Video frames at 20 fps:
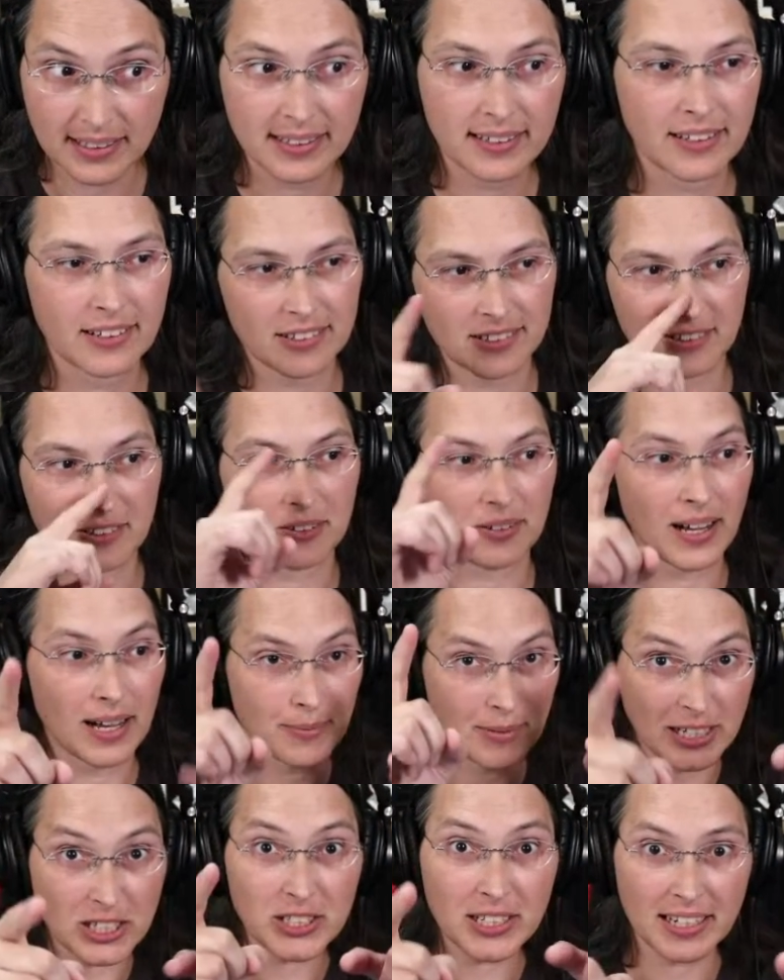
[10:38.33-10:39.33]
So I'm
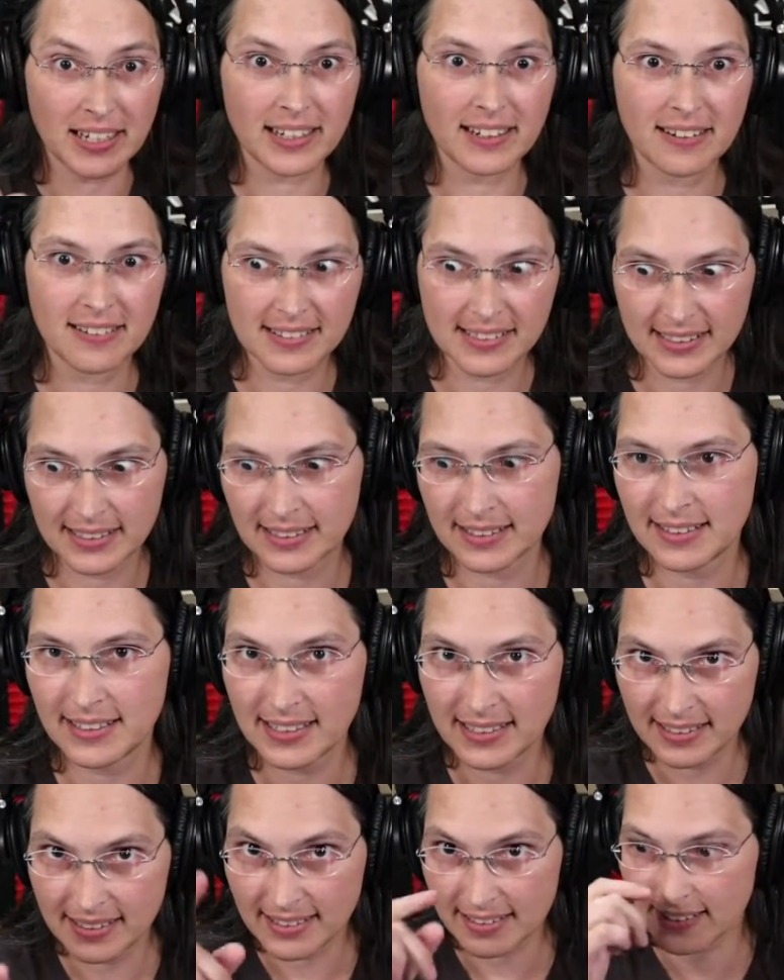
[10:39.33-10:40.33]
actually going to get into the
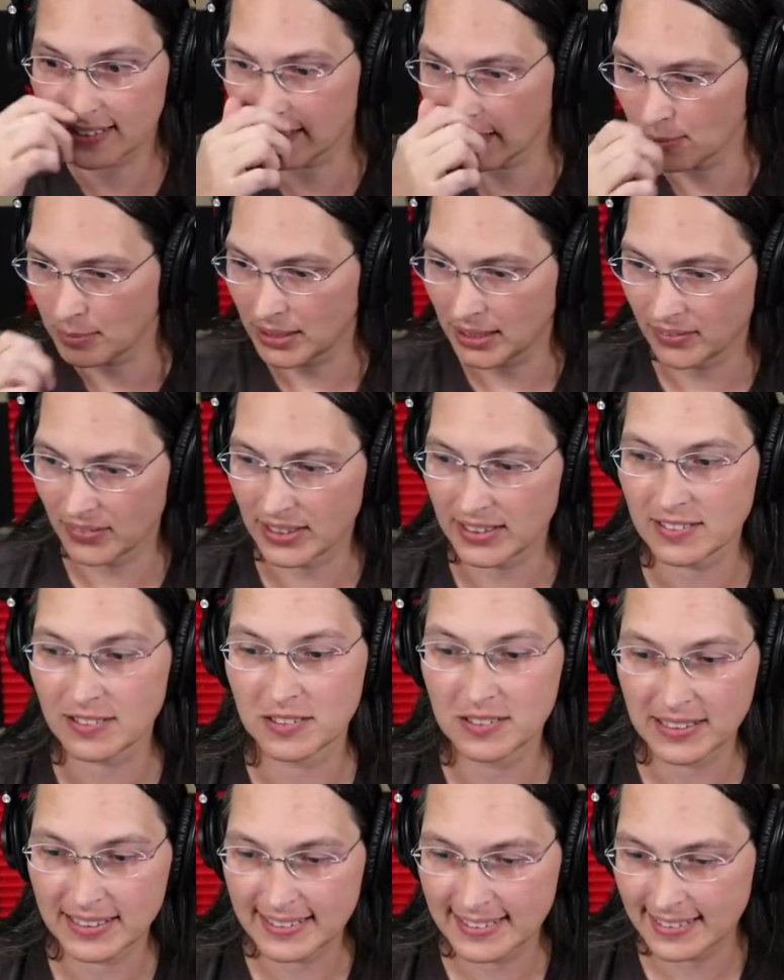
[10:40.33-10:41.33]
disassembly of this so you
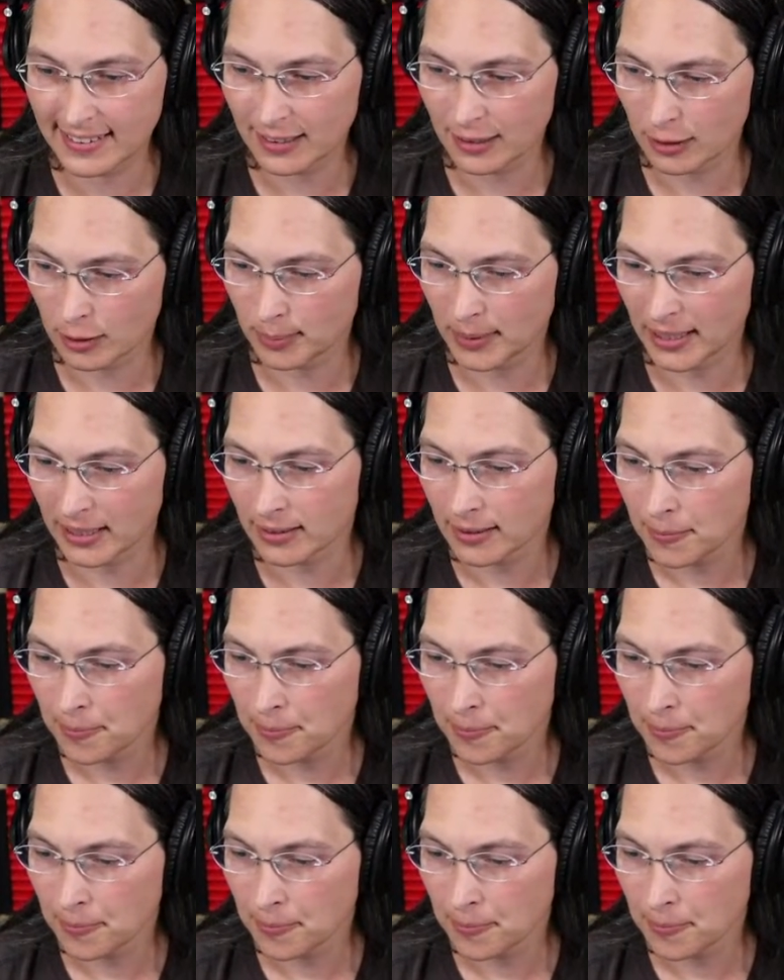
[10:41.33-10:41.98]
can see it a little better.